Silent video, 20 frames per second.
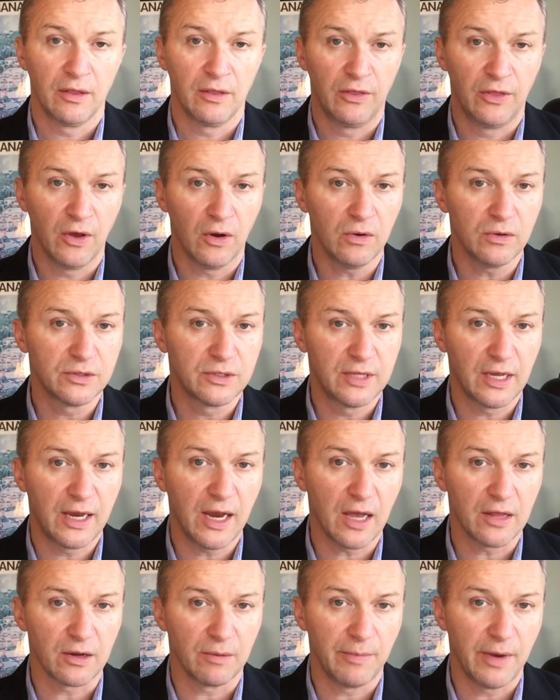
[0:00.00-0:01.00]
Those
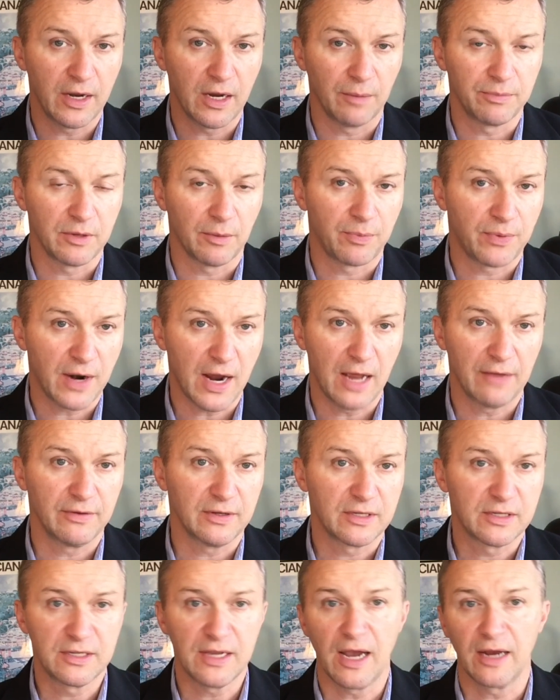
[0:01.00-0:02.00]
together make up the
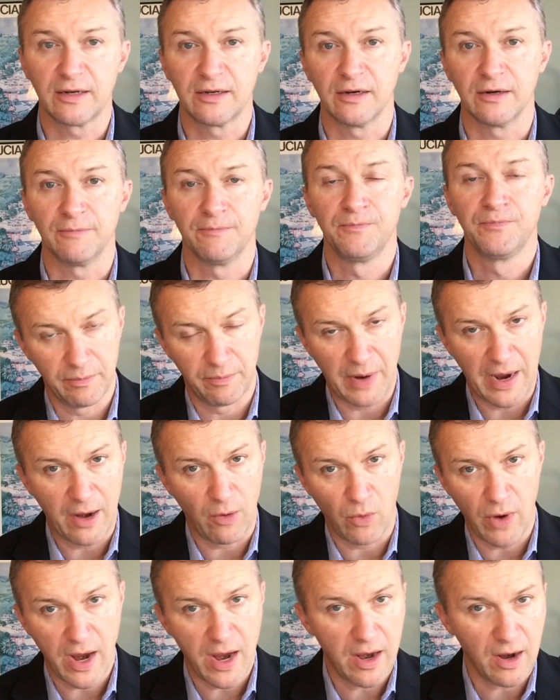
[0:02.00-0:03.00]
private sector. By
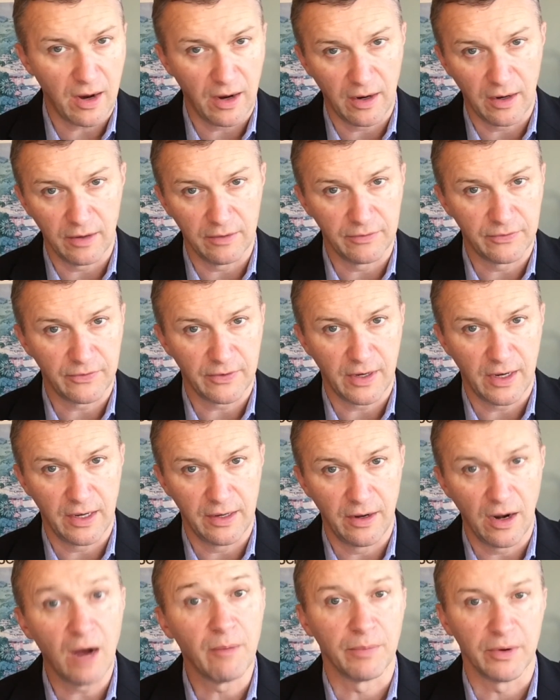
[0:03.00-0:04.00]
way
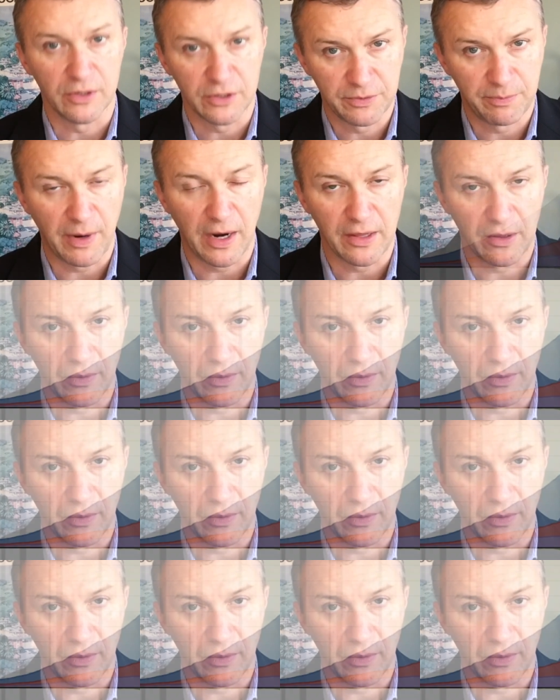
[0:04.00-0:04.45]
of numbers, by